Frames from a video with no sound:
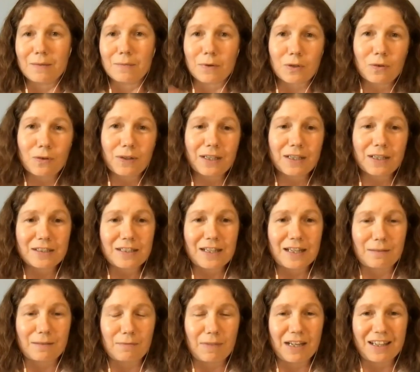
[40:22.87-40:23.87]
But go ahead and
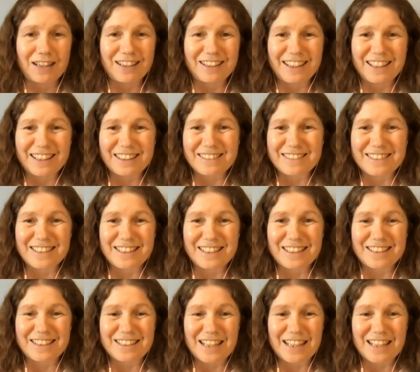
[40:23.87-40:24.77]
take a minute and get those in the